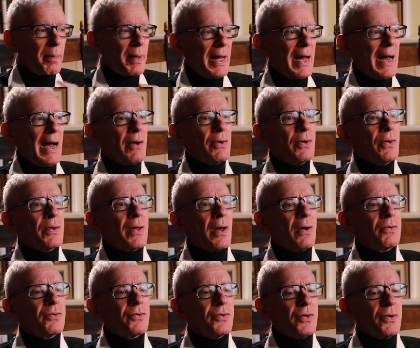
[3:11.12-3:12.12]
bit? How are you
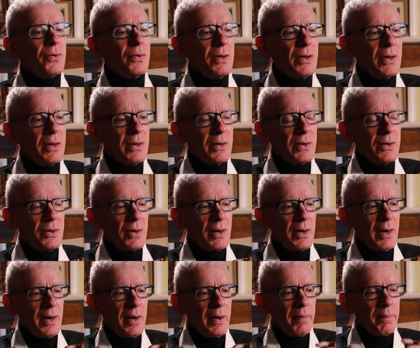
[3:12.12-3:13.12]
going to
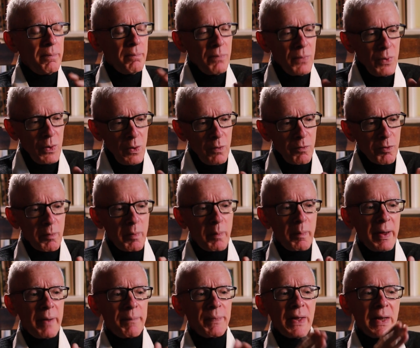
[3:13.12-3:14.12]
move them a
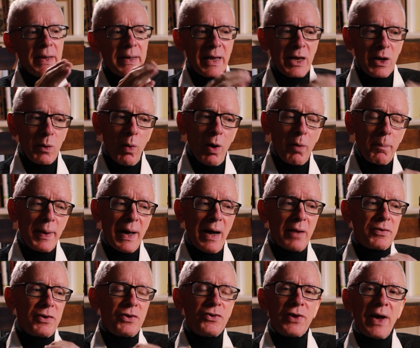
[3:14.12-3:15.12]
bit? Now, you won't be
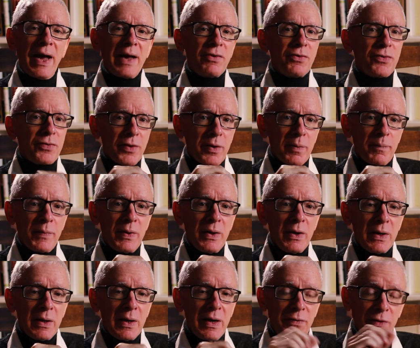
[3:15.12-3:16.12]
able to change them
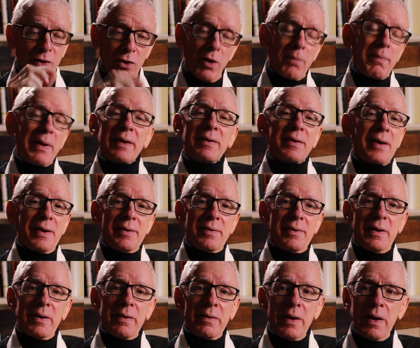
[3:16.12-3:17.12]
if you're not
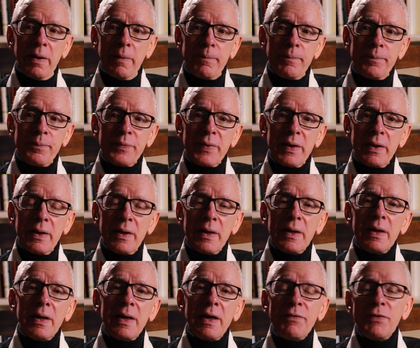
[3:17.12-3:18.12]
meditating. Yeah.
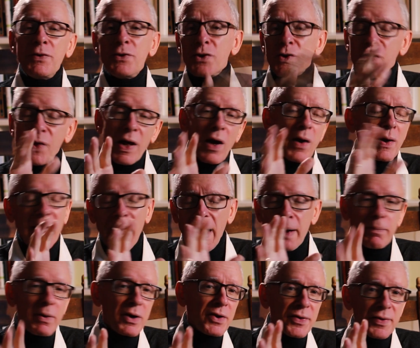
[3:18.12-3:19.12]
If you just think, okay,
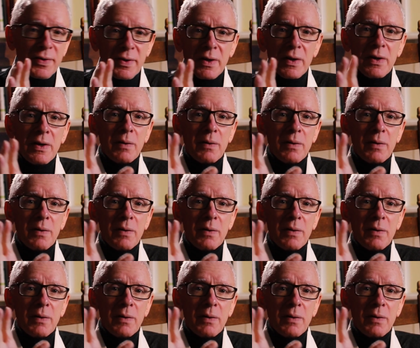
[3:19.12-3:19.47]
I must